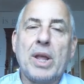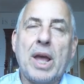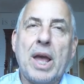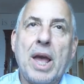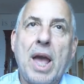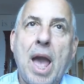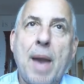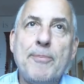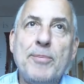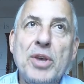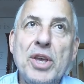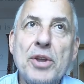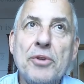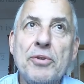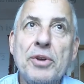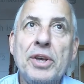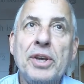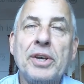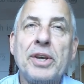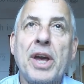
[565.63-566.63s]

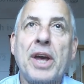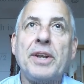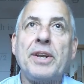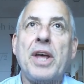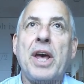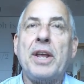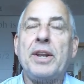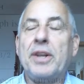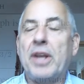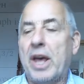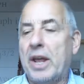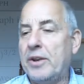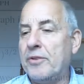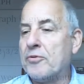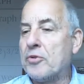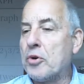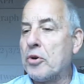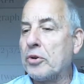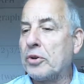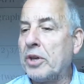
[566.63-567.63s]
appearing and
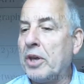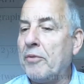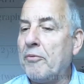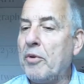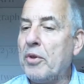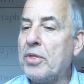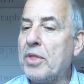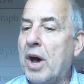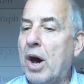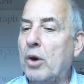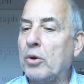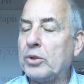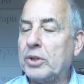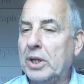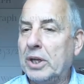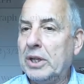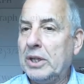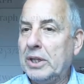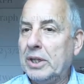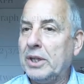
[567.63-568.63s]
working without
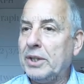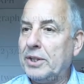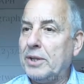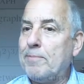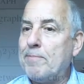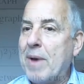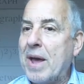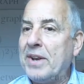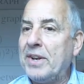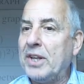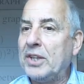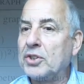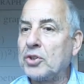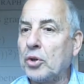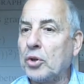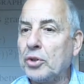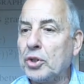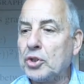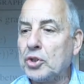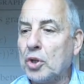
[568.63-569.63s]
dependence
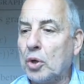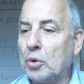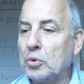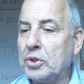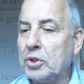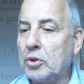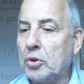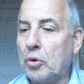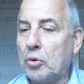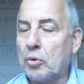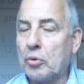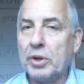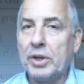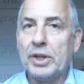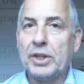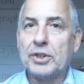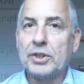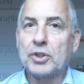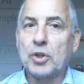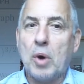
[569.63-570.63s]
on the chosen
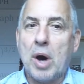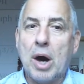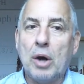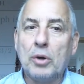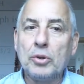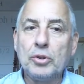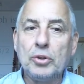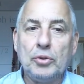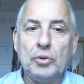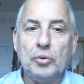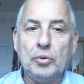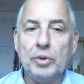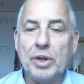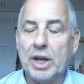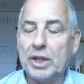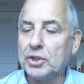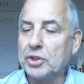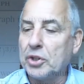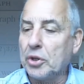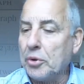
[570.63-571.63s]
coordinates. So how to do
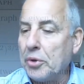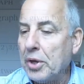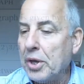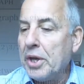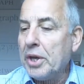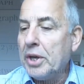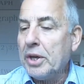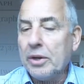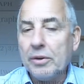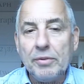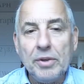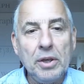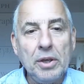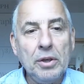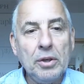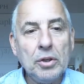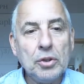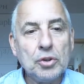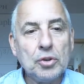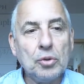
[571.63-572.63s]
that? So we
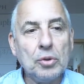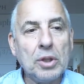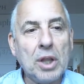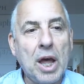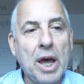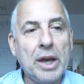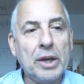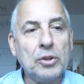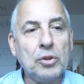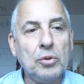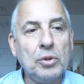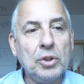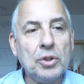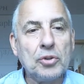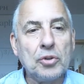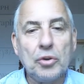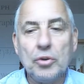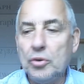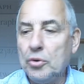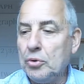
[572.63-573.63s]
should like to
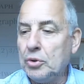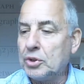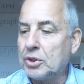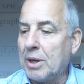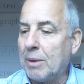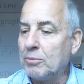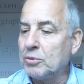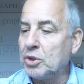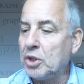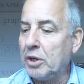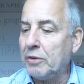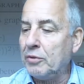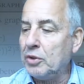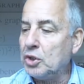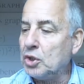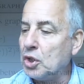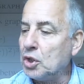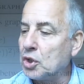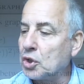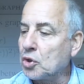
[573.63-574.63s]
introduce something which
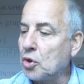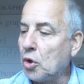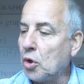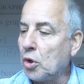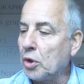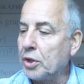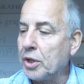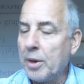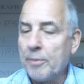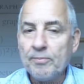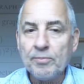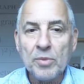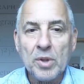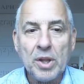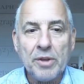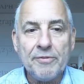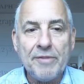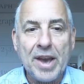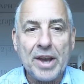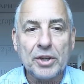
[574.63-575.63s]
is called
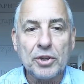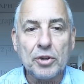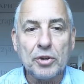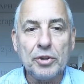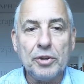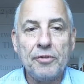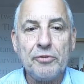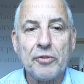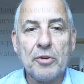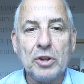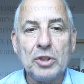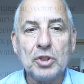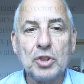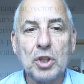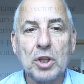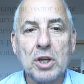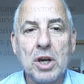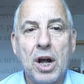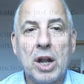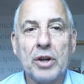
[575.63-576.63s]
vector differential
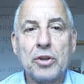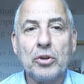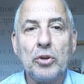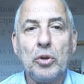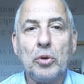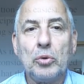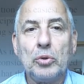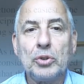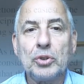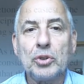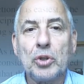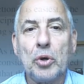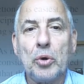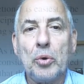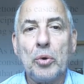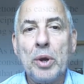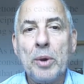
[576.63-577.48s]
calculus. So